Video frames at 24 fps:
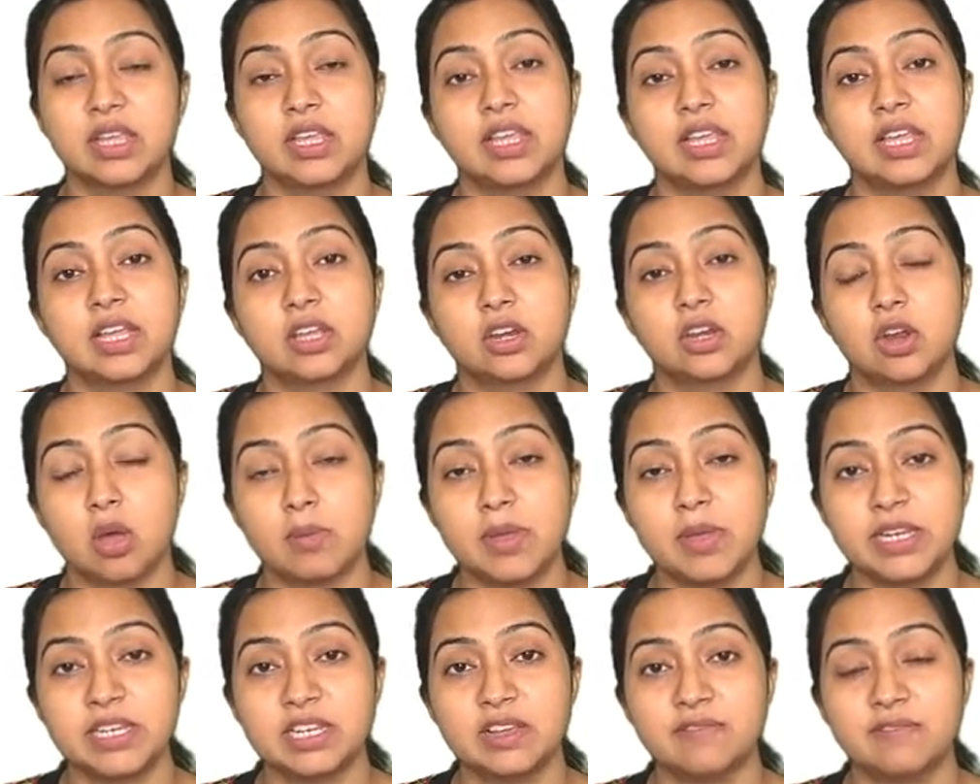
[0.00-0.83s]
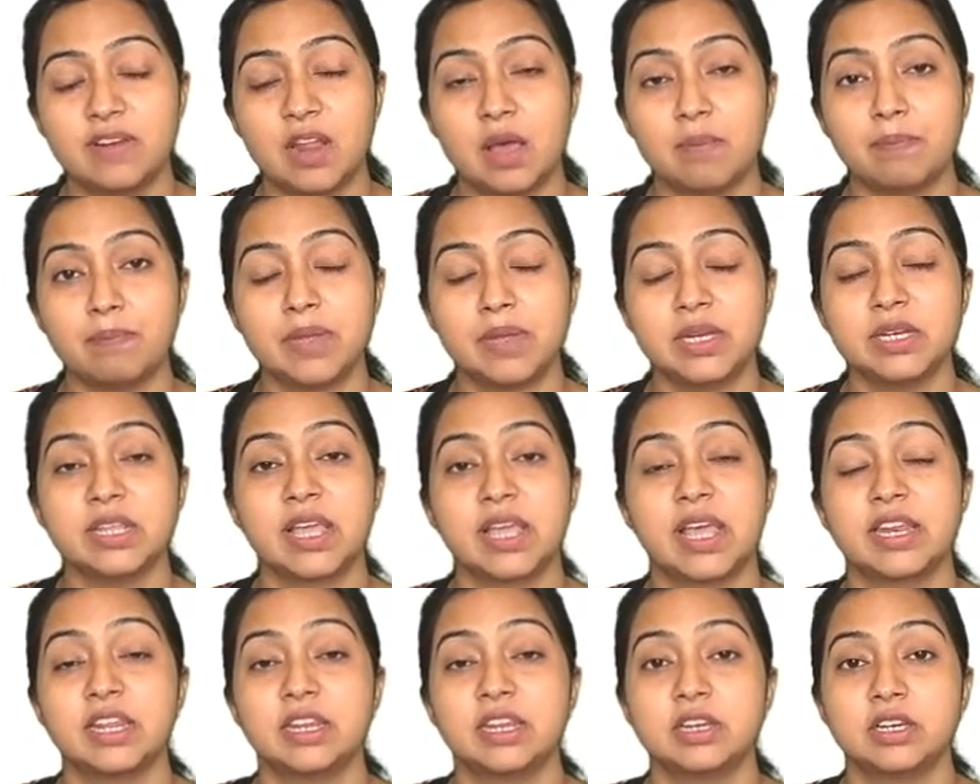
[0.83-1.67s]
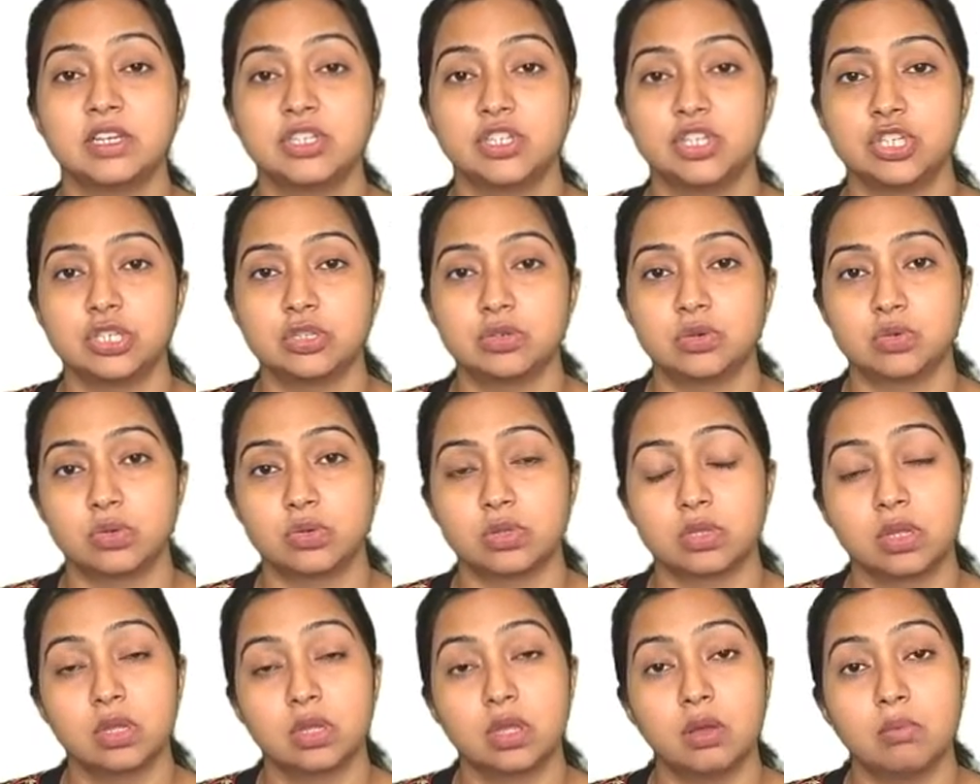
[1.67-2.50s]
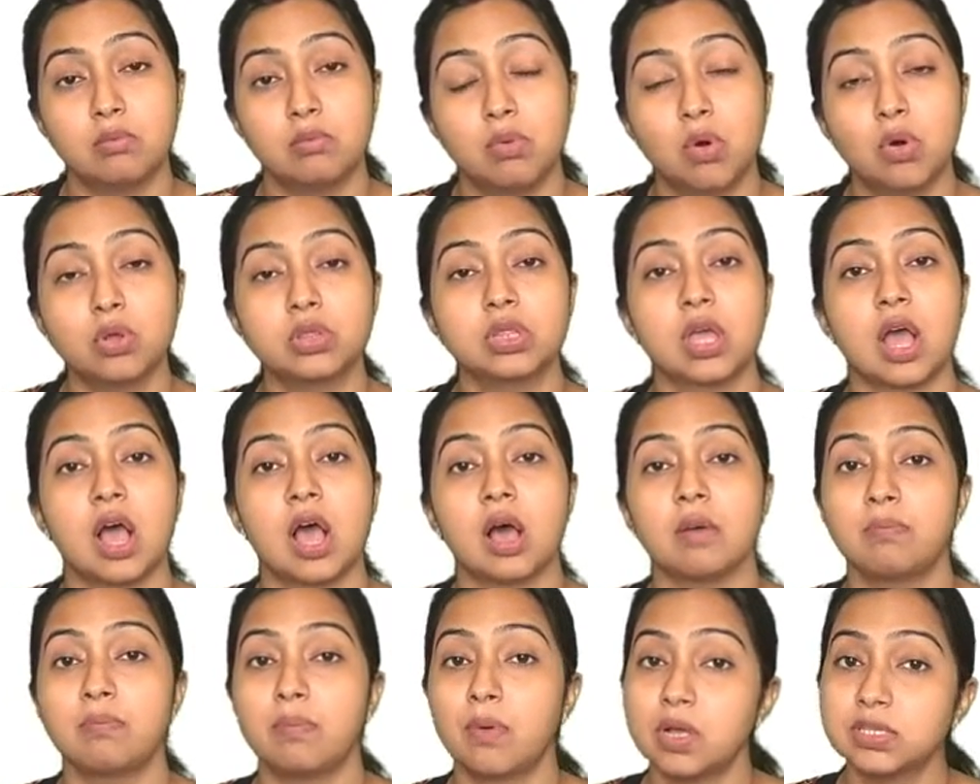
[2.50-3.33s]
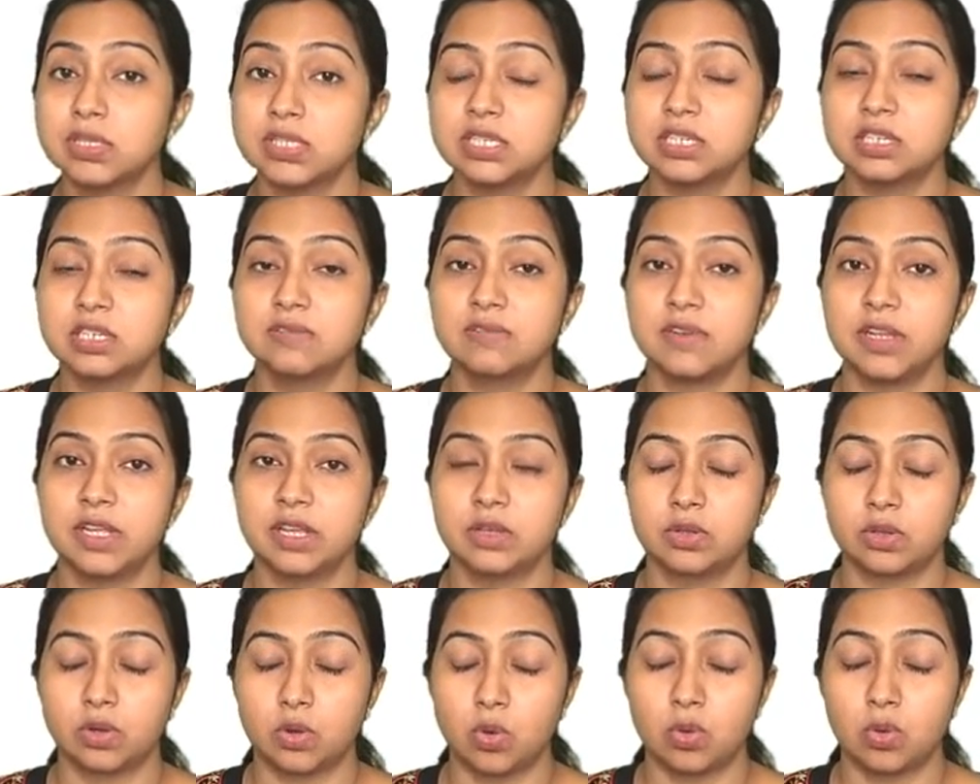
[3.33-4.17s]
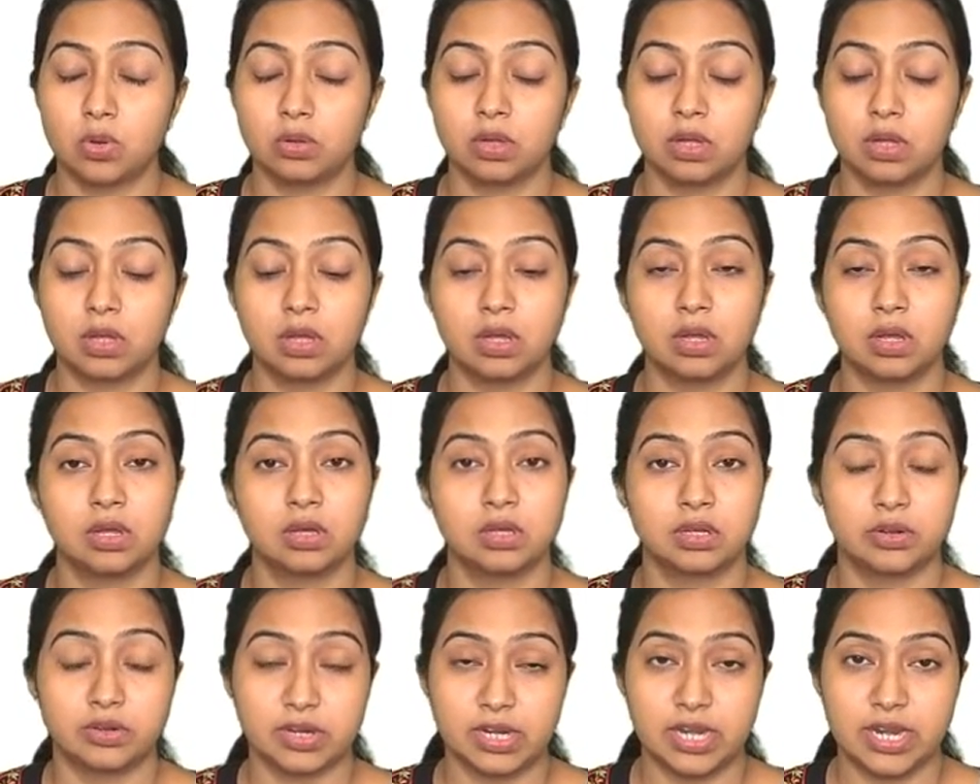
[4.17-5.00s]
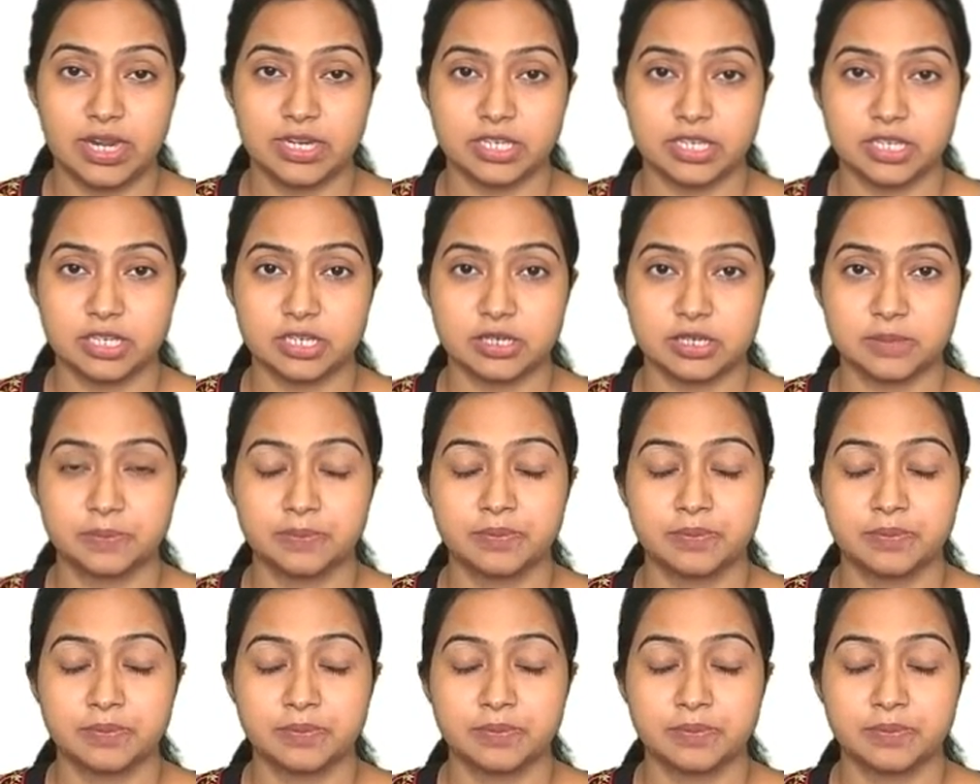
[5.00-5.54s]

Economic development and energy growth. Both are positively related.